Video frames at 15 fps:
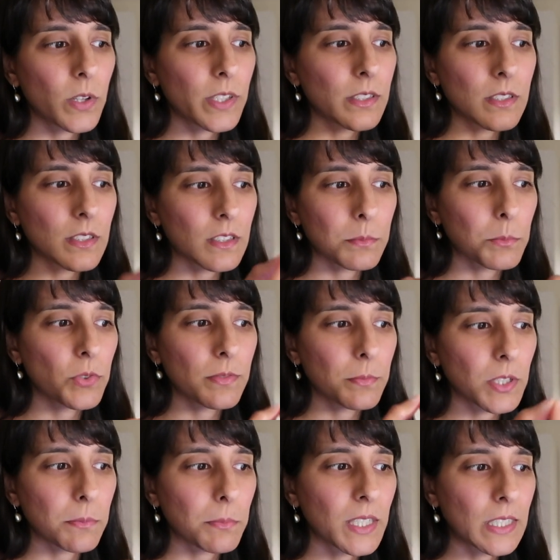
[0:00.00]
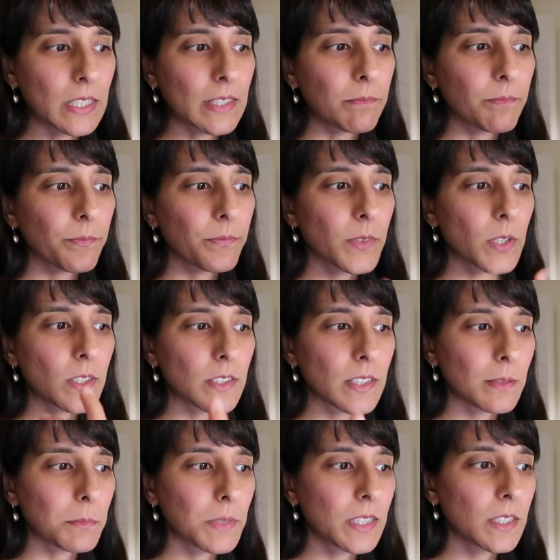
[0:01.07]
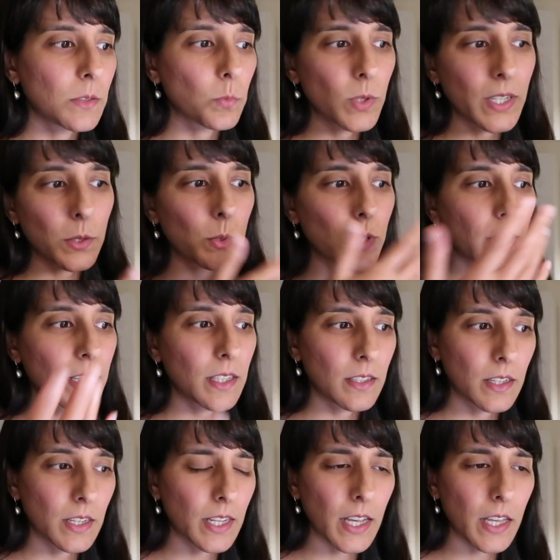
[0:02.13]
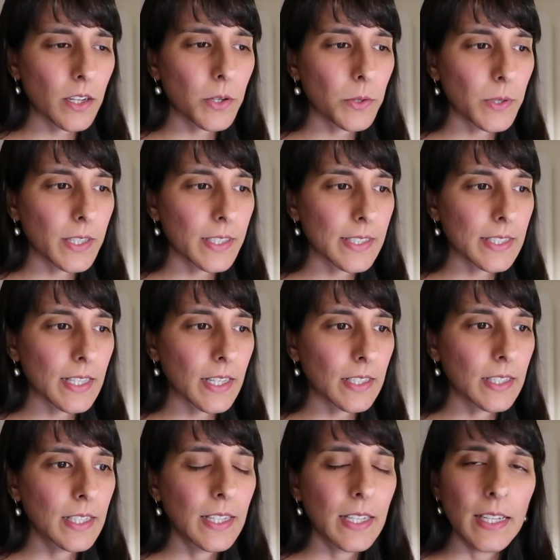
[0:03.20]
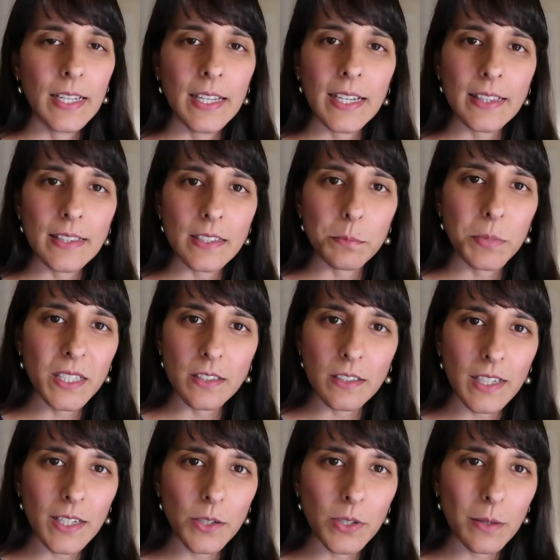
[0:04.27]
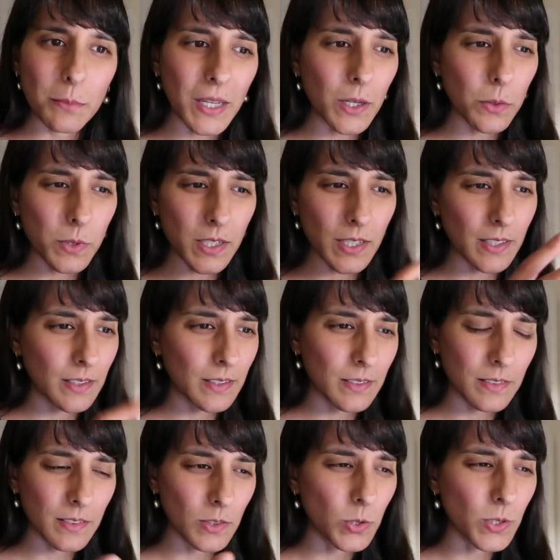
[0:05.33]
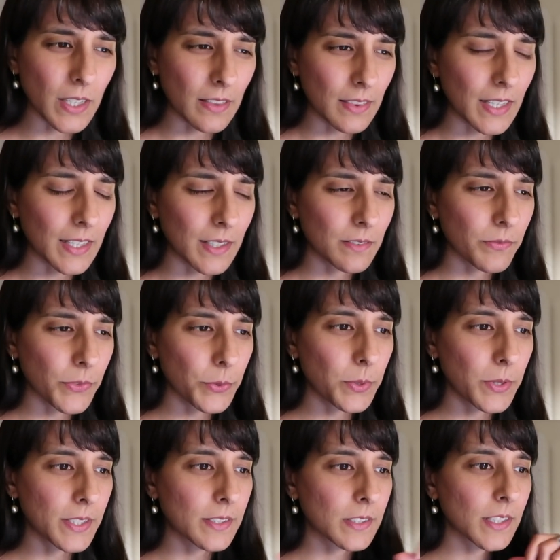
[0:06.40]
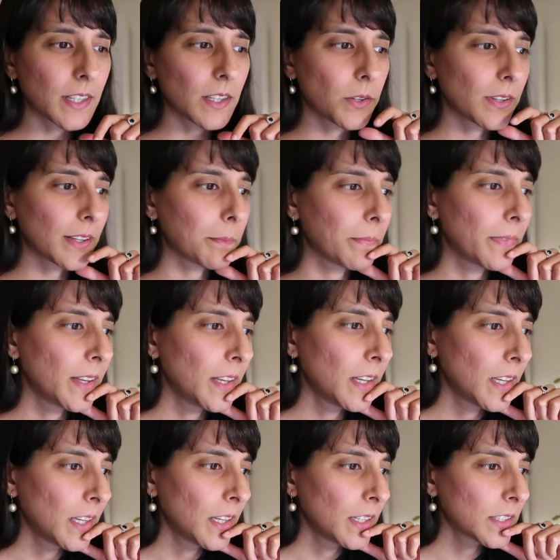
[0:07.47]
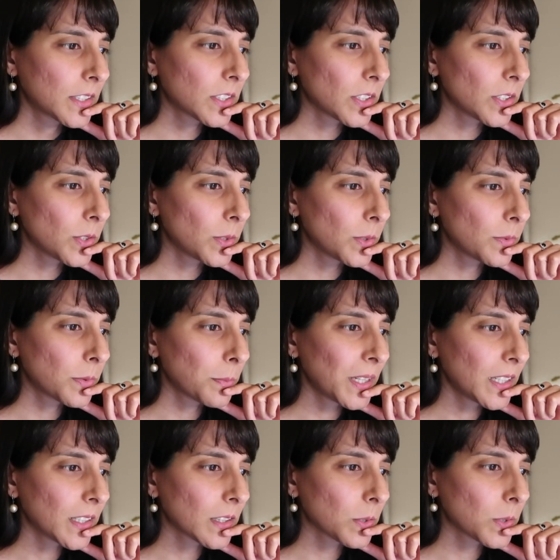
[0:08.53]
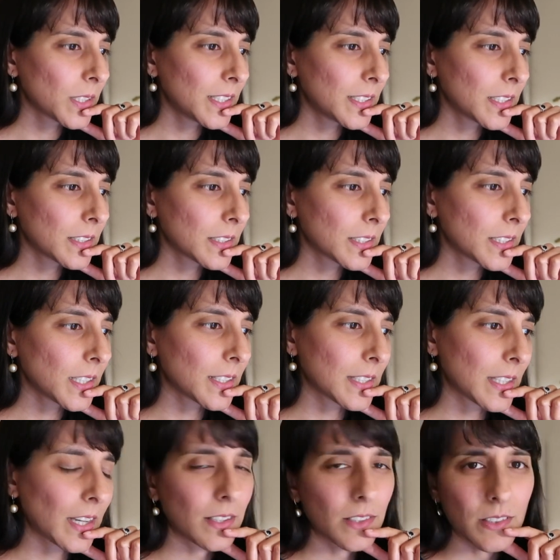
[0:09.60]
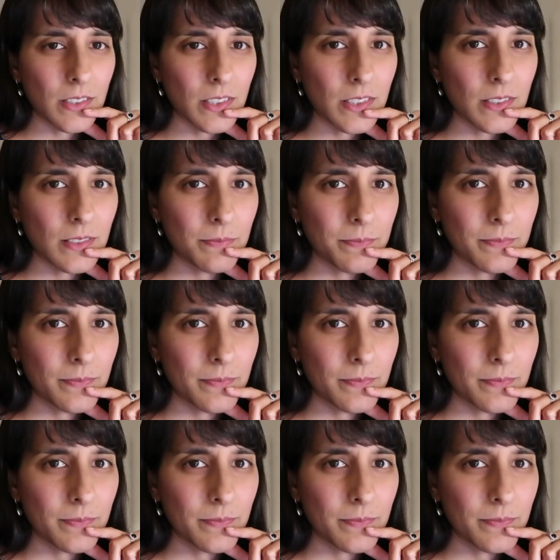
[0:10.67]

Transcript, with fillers: what is this movement of money? thirteen million, where would I categorize that in this big diagram? How would I look at that through this diagram? So for me, I thought, is it sixth house?